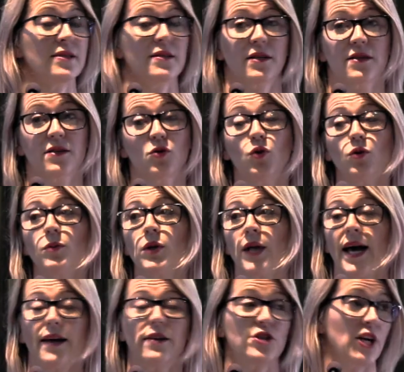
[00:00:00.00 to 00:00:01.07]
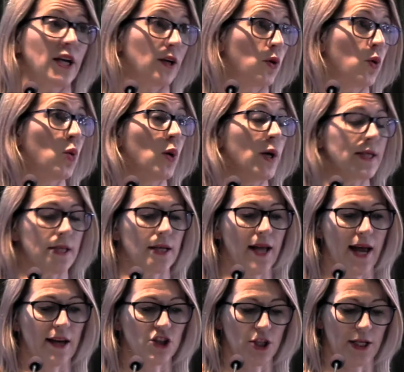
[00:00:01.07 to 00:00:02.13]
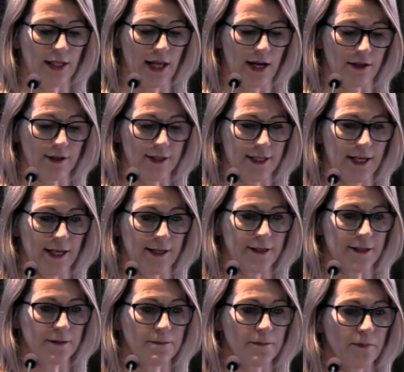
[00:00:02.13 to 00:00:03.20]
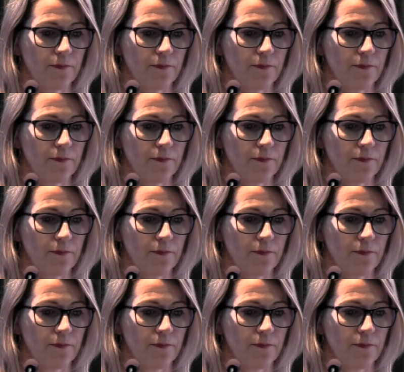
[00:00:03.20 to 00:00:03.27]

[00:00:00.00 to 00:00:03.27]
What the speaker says: Is this normal aging, or is it actually a lung disease?